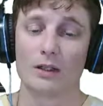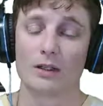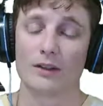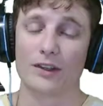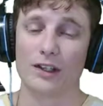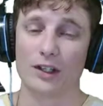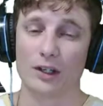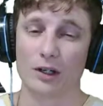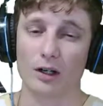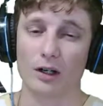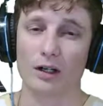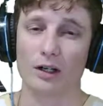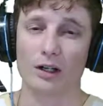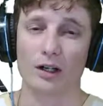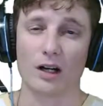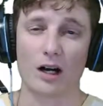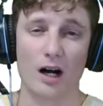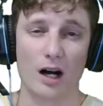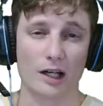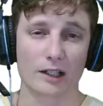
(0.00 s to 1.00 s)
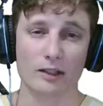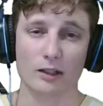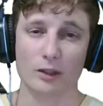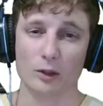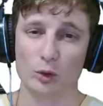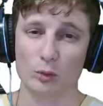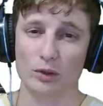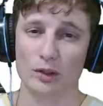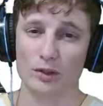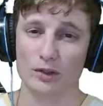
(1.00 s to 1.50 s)
There are odd
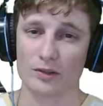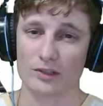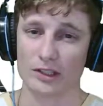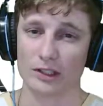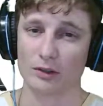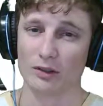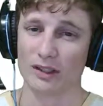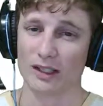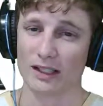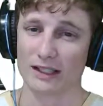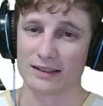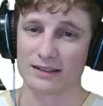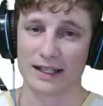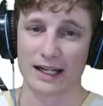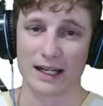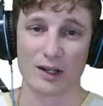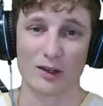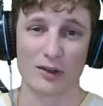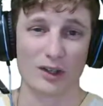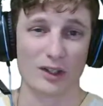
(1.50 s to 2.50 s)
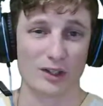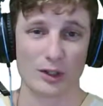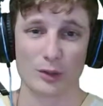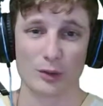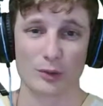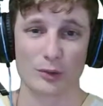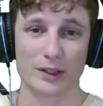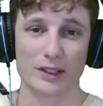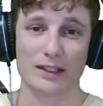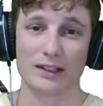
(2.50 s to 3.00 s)
loopholes that you can tell the
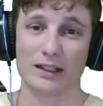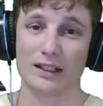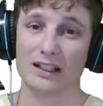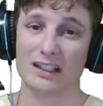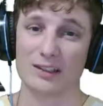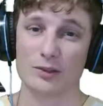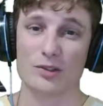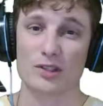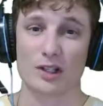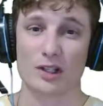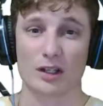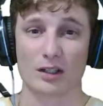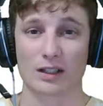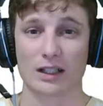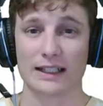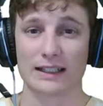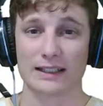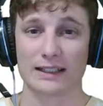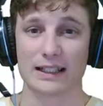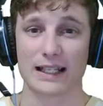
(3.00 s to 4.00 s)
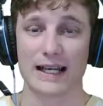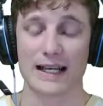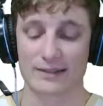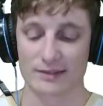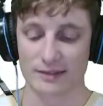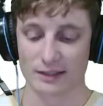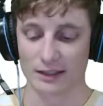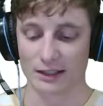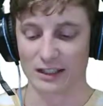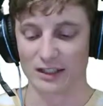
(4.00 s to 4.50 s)
notary, it was an online class,
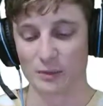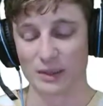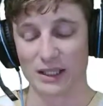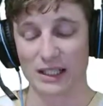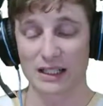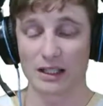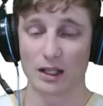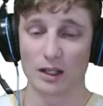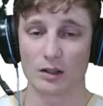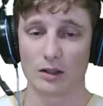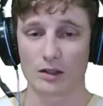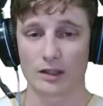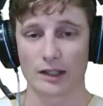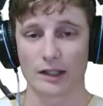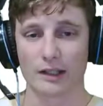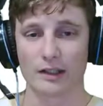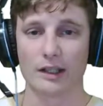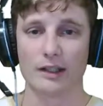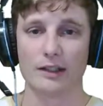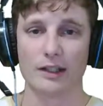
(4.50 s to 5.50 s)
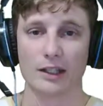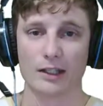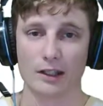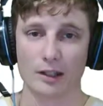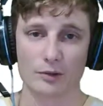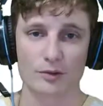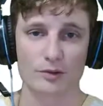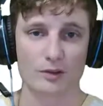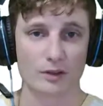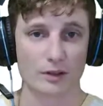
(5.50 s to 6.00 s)
and then they'll be like, oh, okay, and then
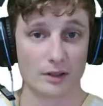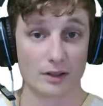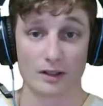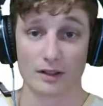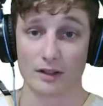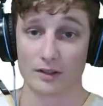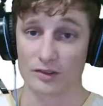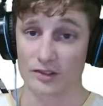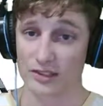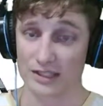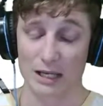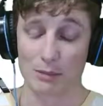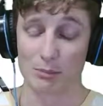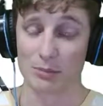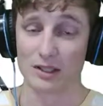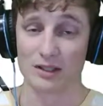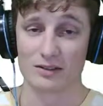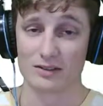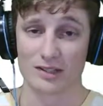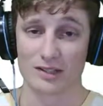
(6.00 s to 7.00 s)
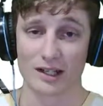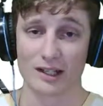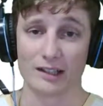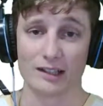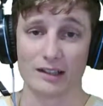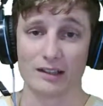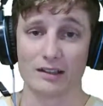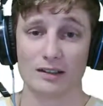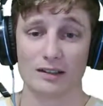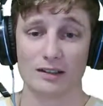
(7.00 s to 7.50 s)
they'll stamp it and sign it.
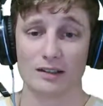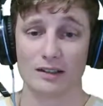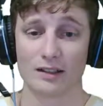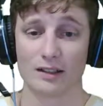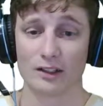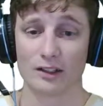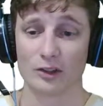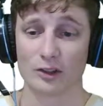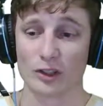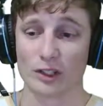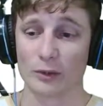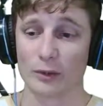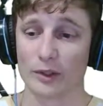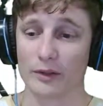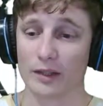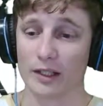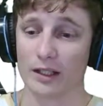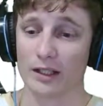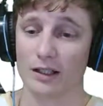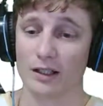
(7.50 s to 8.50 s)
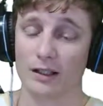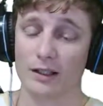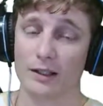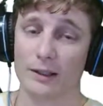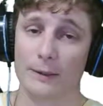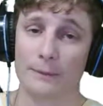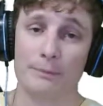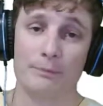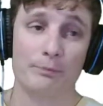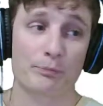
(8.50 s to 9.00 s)
Get away with it.
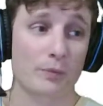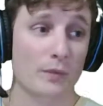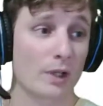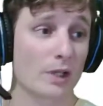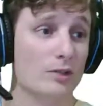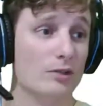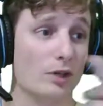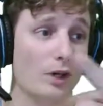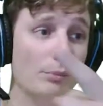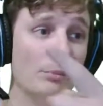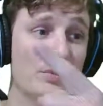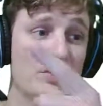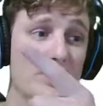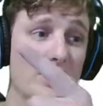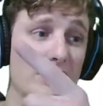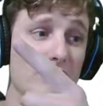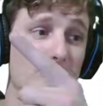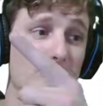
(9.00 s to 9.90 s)
So I'm gonna say this